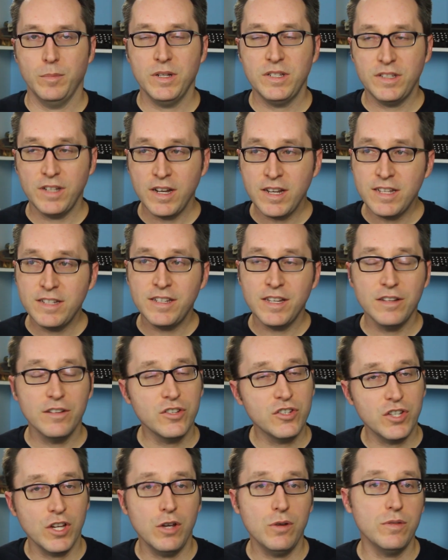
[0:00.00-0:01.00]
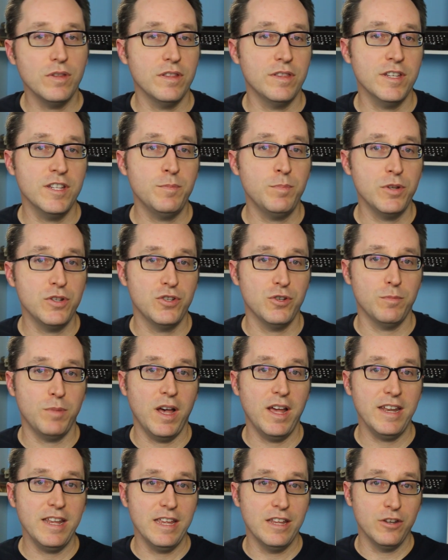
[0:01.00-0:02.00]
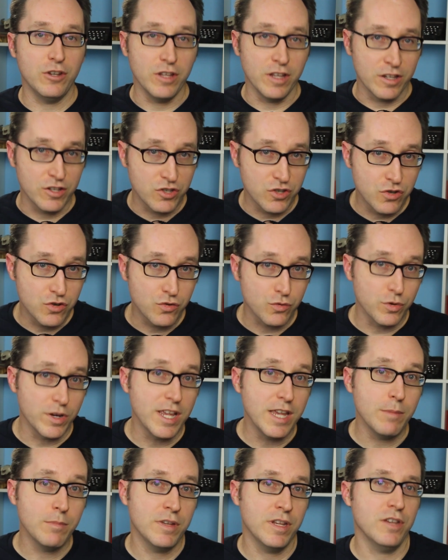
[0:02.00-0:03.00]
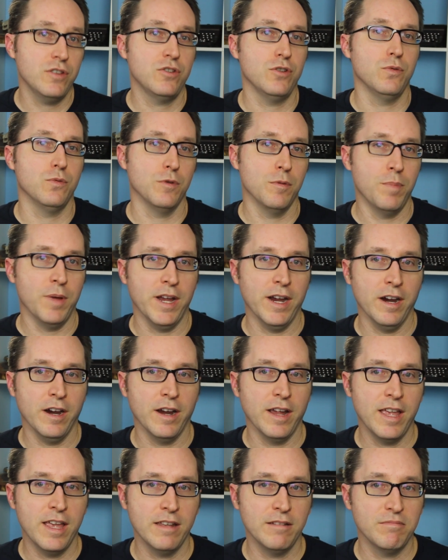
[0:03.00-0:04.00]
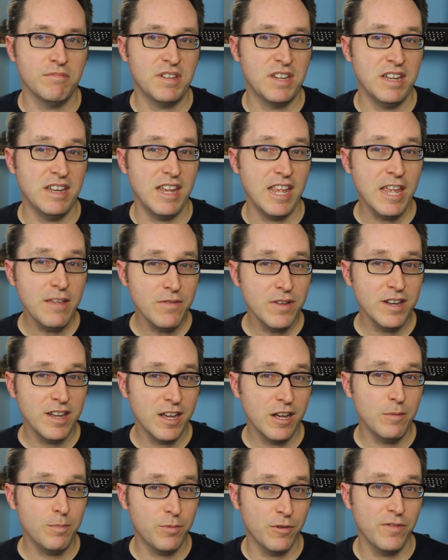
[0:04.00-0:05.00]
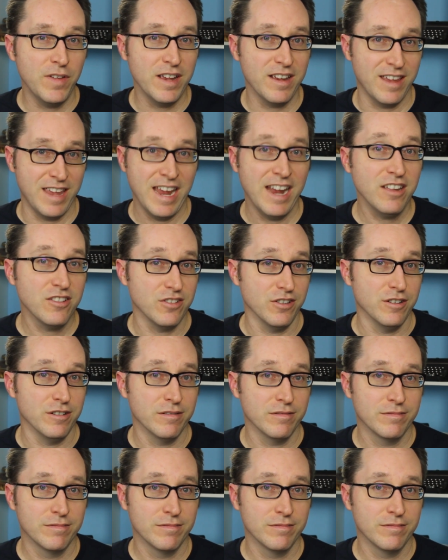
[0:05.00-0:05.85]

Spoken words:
But studies tend to show that this puts your body into extreme tissue repair and can even help prevent cancer.